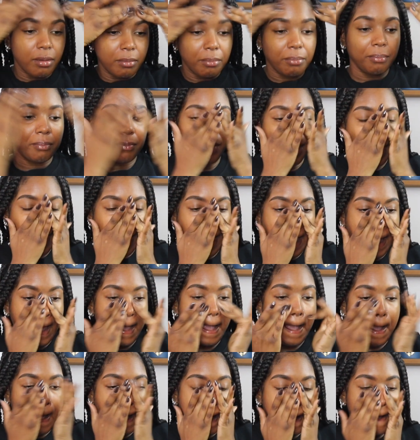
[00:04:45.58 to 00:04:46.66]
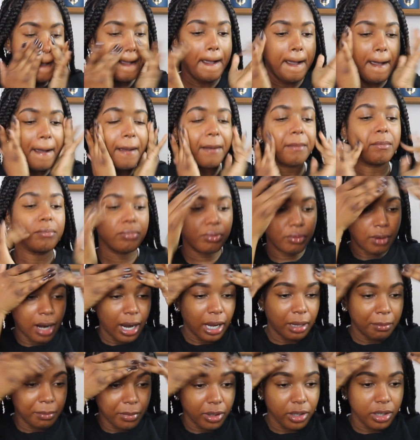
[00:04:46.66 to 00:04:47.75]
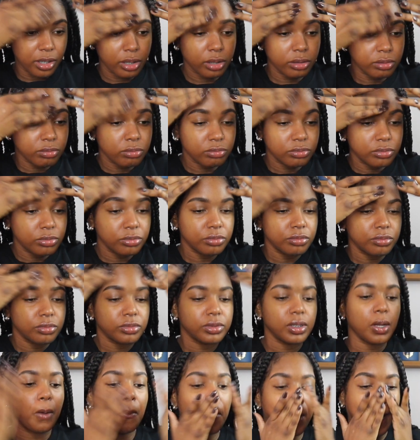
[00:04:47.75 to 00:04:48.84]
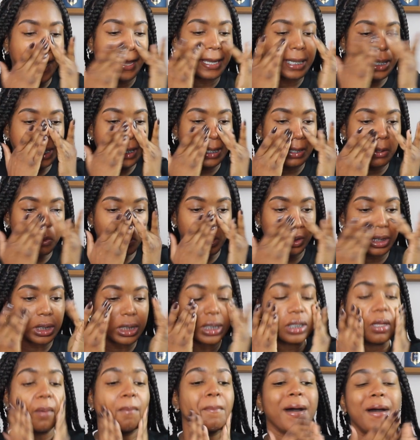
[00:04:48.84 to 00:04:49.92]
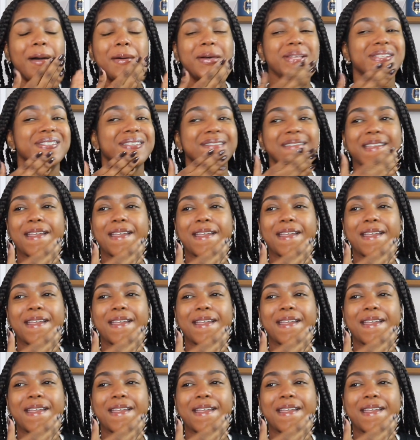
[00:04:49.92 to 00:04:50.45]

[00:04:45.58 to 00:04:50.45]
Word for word: matte primer where I get oily the most